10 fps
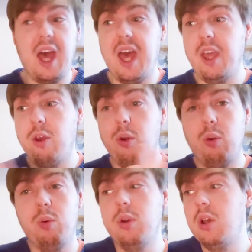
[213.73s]
guy
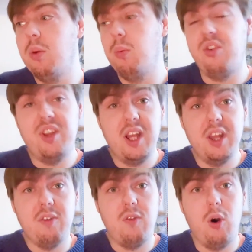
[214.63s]
who was
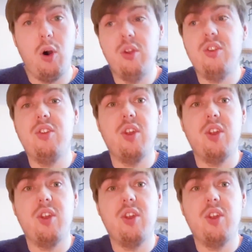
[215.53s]
still in the force,